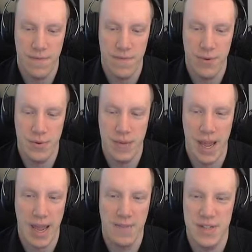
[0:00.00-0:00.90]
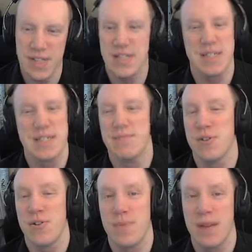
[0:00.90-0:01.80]
through caves and
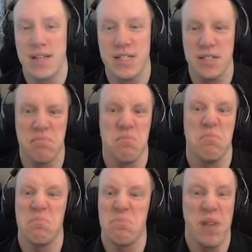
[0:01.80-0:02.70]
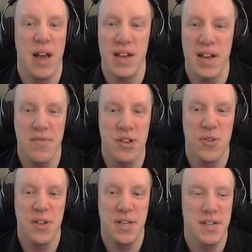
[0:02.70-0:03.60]
similar places. I'd never
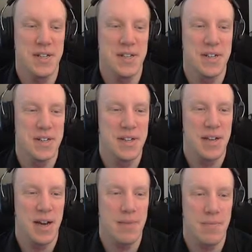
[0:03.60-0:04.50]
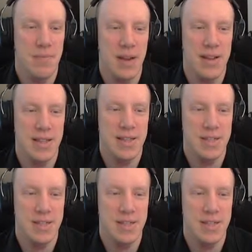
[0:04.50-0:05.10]
do it. I've been playing